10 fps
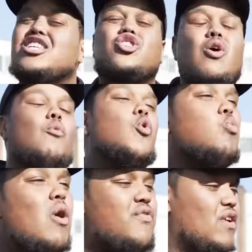just stop all the
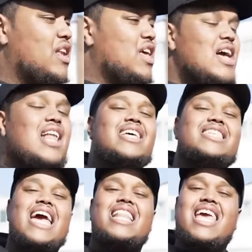waffling. Let's
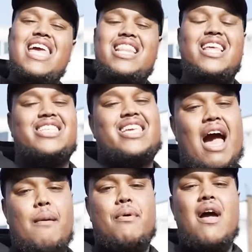get into this
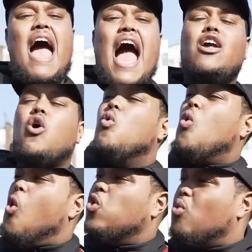cab and go
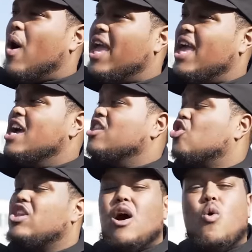all the way
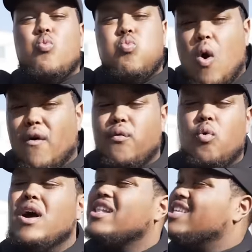to that
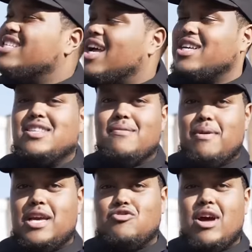waffle disgusting
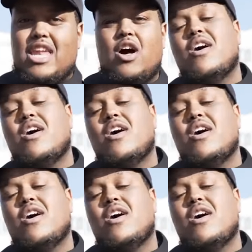place right now.